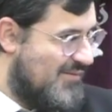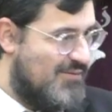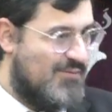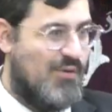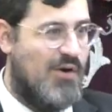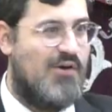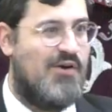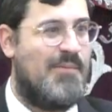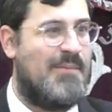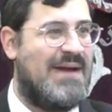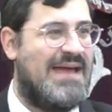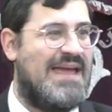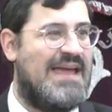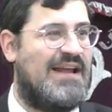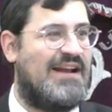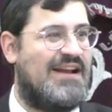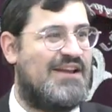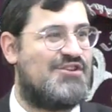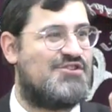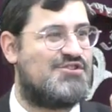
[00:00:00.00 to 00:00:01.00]
Where are my
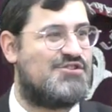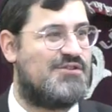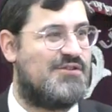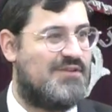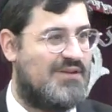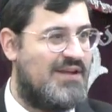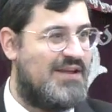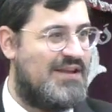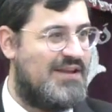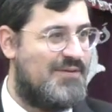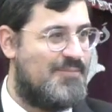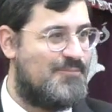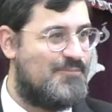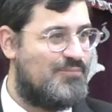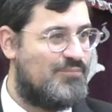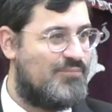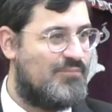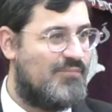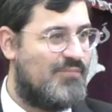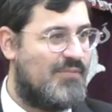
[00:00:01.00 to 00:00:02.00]
English?
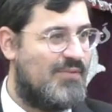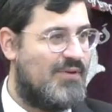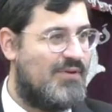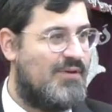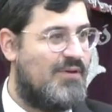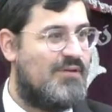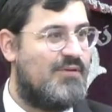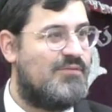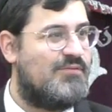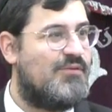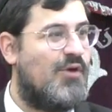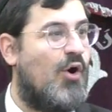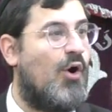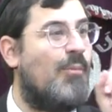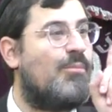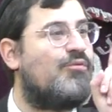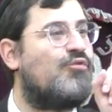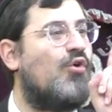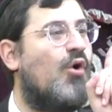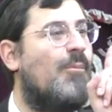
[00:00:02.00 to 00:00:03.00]

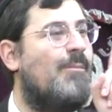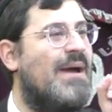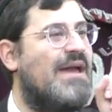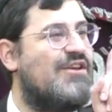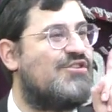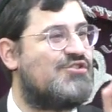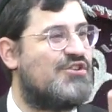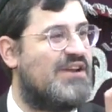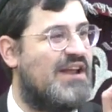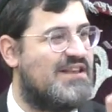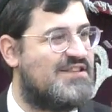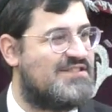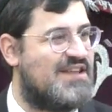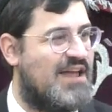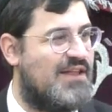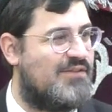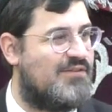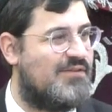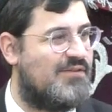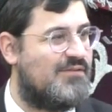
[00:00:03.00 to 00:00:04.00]
Absorption, I
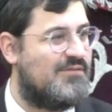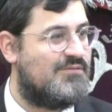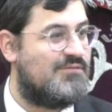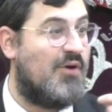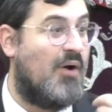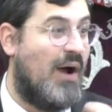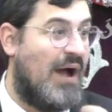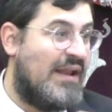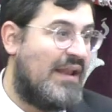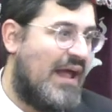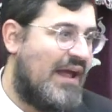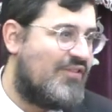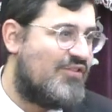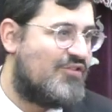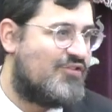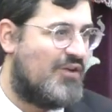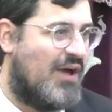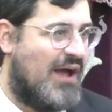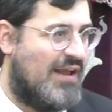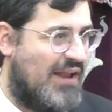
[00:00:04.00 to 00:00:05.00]
said. No, I like
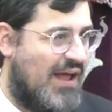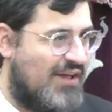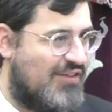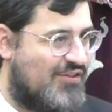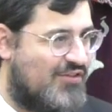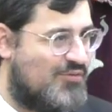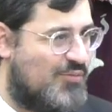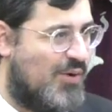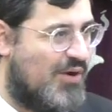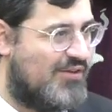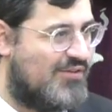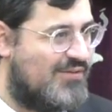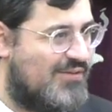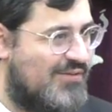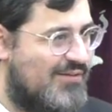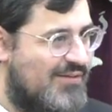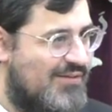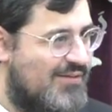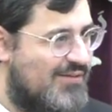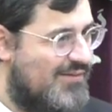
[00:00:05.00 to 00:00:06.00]
this word.
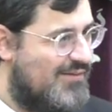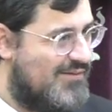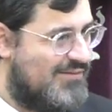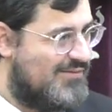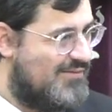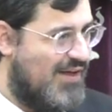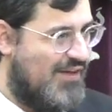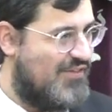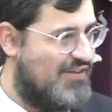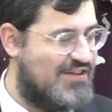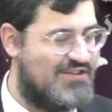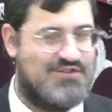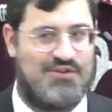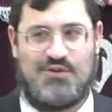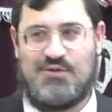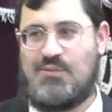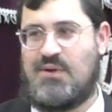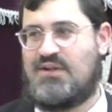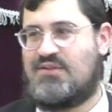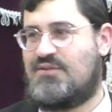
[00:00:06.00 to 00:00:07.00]
No, I think it's a
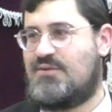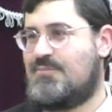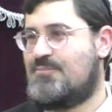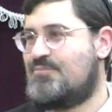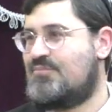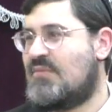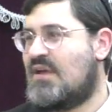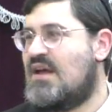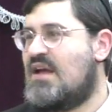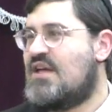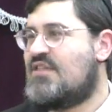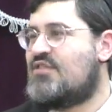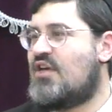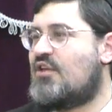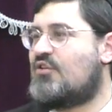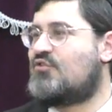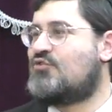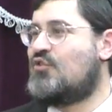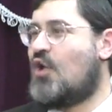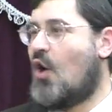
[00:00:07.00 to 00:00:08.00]
good word.
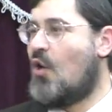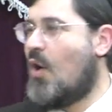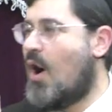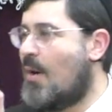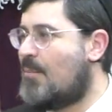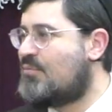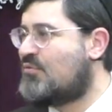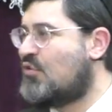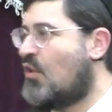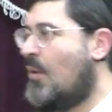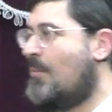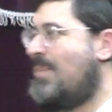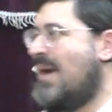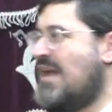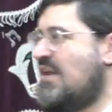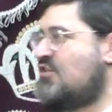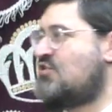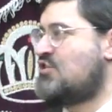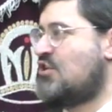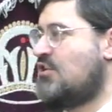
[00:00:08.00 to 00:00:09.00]
There's no
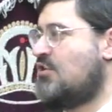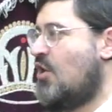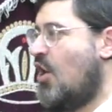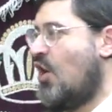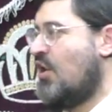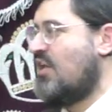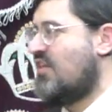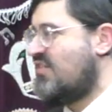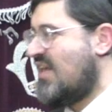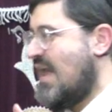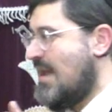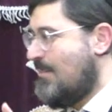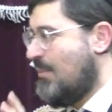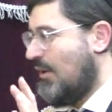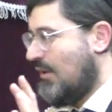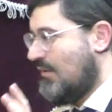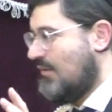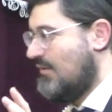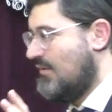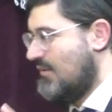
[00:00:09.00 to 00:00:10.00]
absorption on a
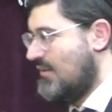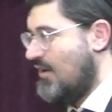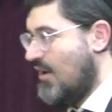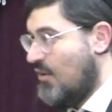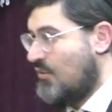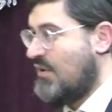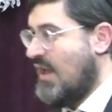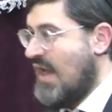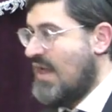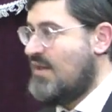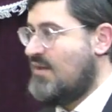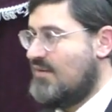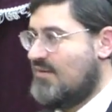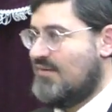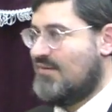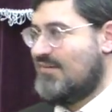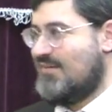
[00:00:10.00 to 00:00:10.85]
table. Okay?